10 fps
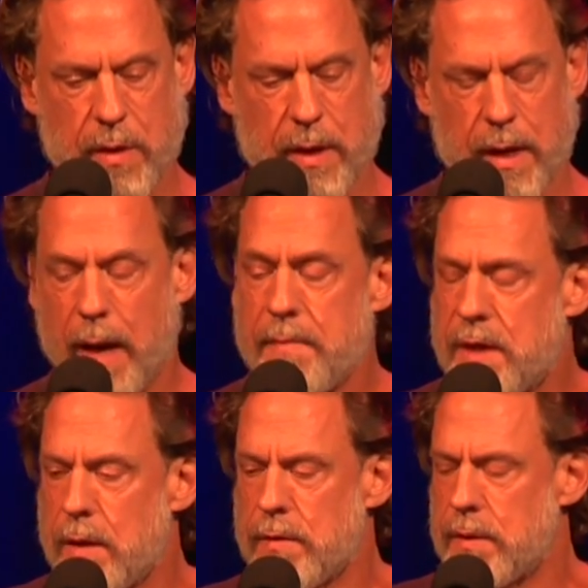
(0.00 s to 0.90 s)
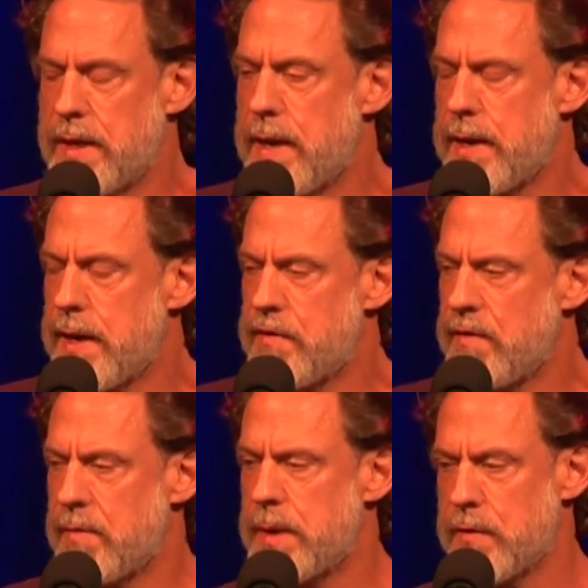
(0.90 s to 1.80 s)
And I'm there, the gay
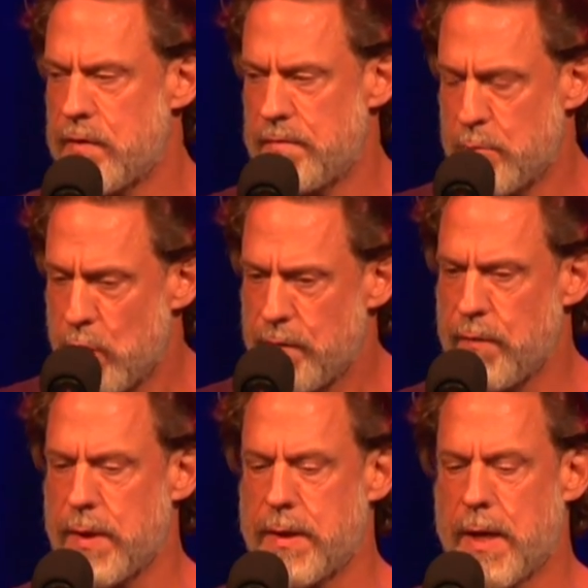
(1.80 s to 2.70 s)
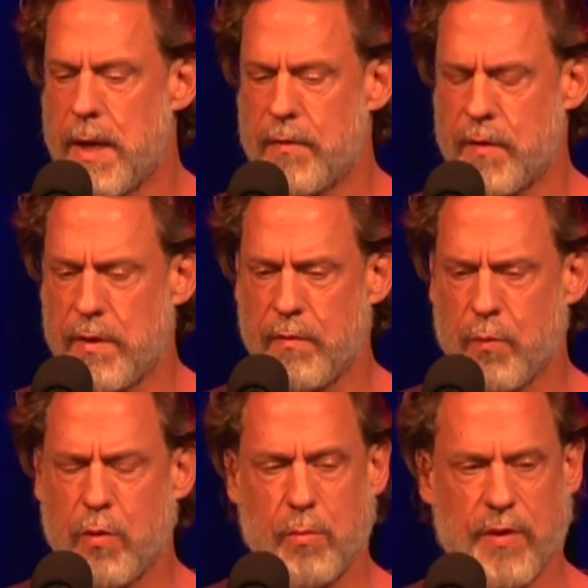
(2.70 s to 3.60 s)
HIV-positive boyfriend, so this
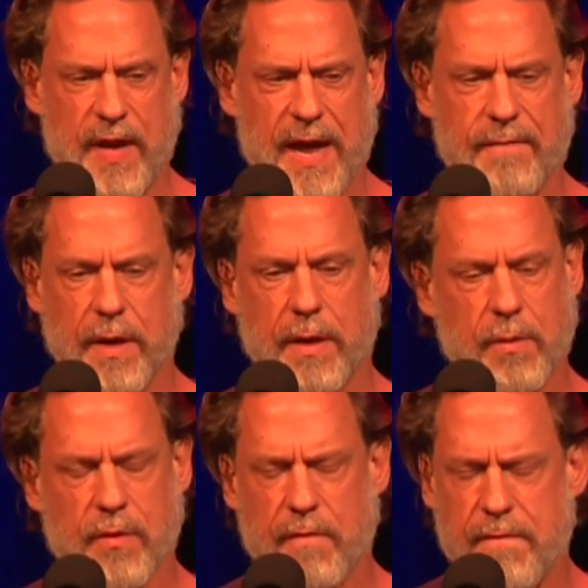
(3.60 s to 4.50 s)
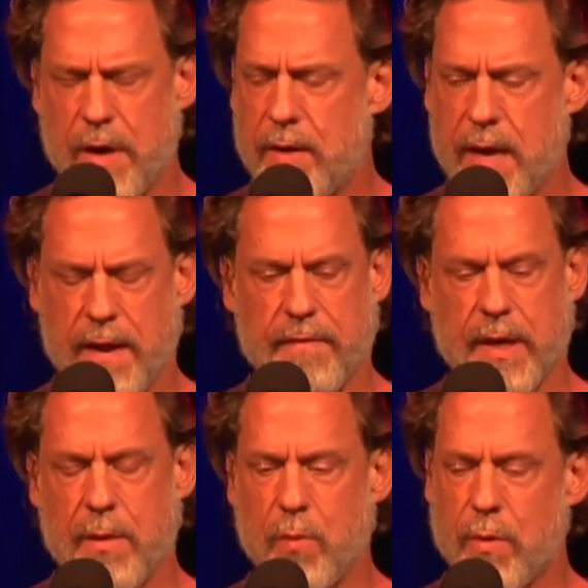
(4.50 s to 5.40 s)
room was heavy. It was very heavy,
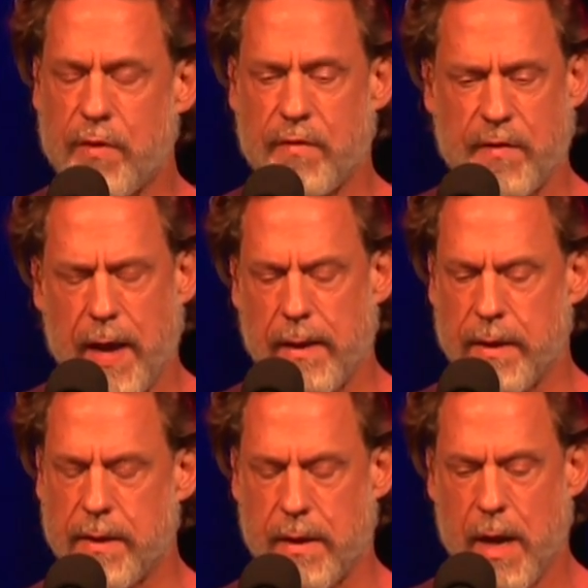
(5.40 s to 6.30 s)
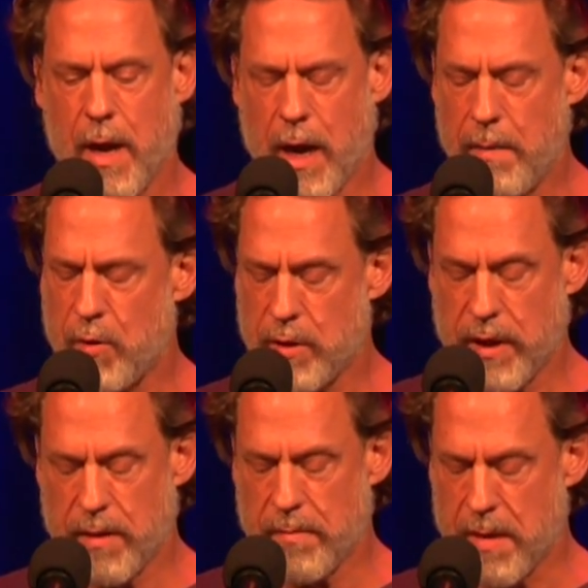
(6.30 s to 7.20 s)
and we were silent. And I'm
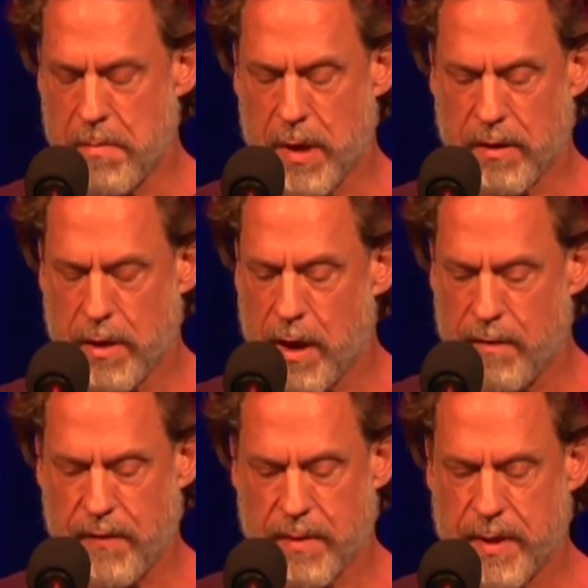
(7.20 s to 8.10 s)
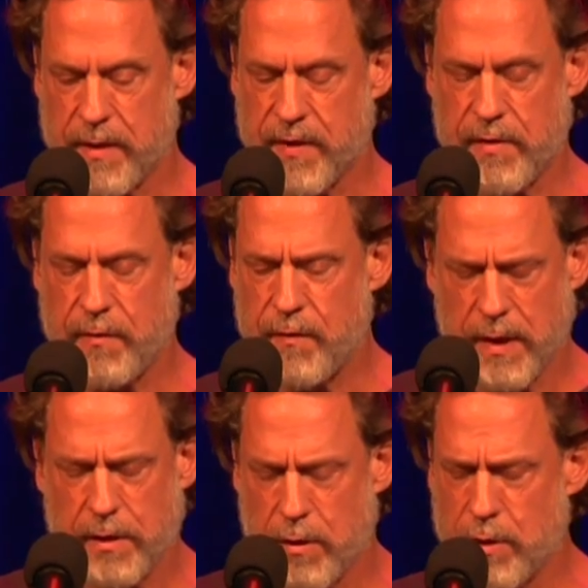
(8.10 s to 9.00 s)
looking at my mug of coffee because I just feel
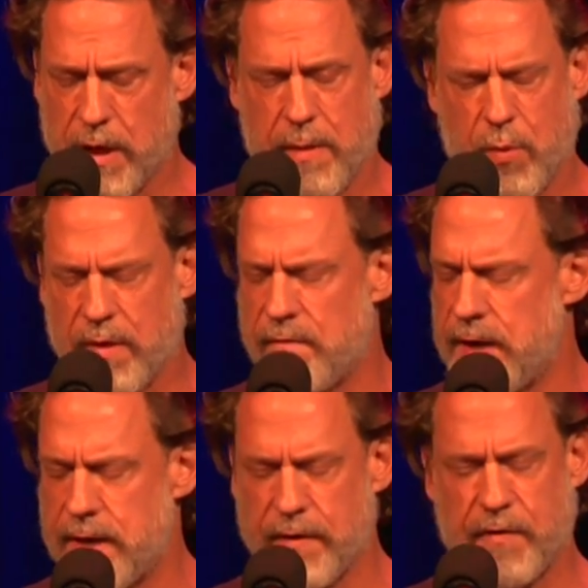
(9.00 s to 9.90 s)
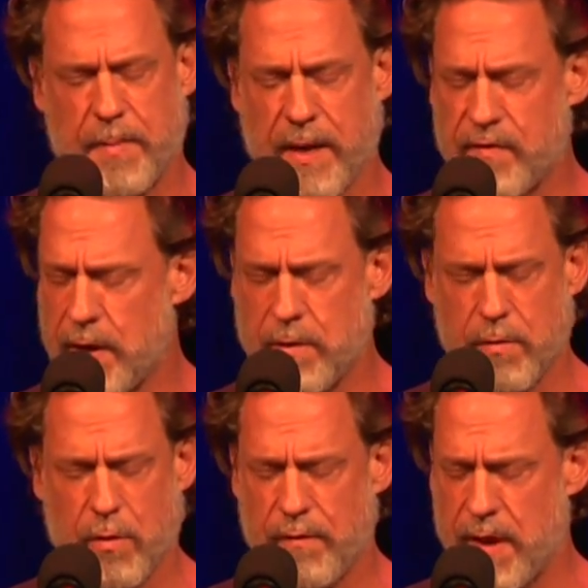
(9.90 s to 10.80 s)
like to look at him would invade his space. I don't
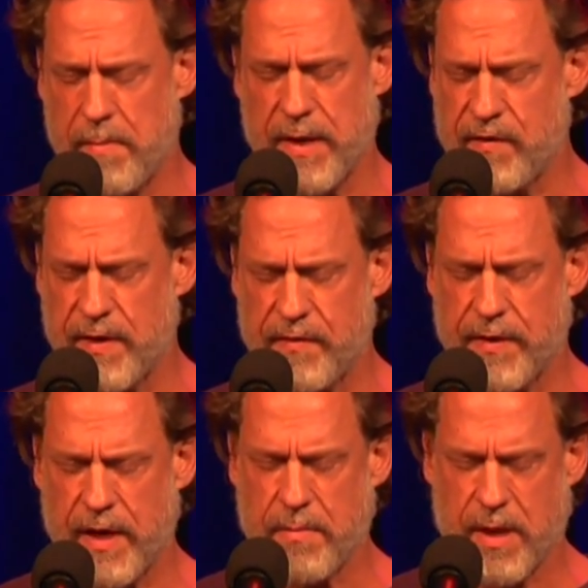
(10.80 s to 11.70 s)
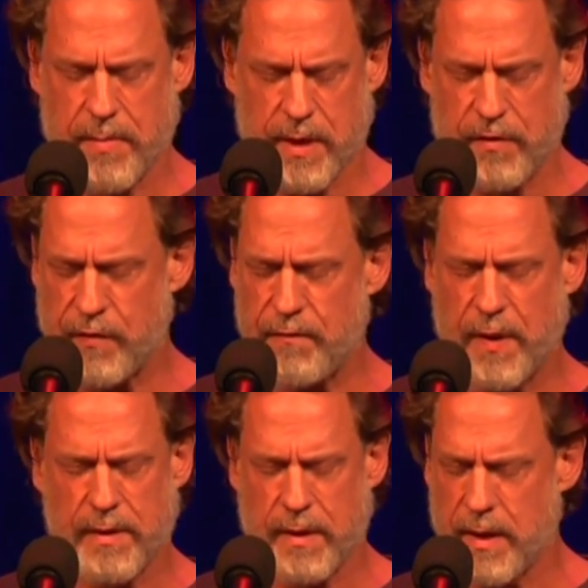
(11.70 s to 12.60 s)
know if that makes sense to anybody, but I just
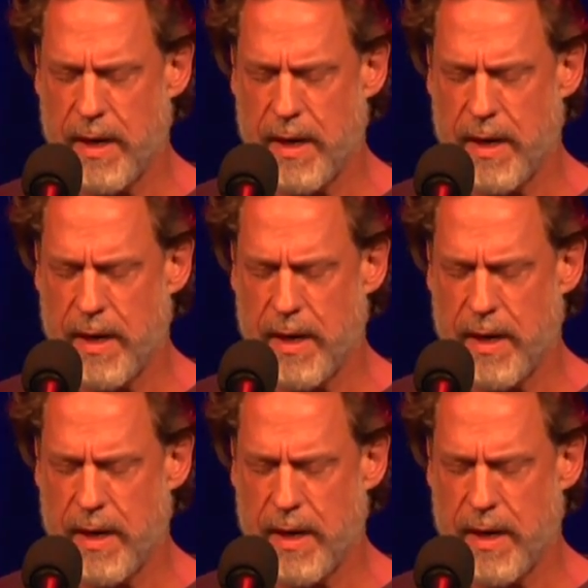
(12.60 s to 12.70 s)
felt that.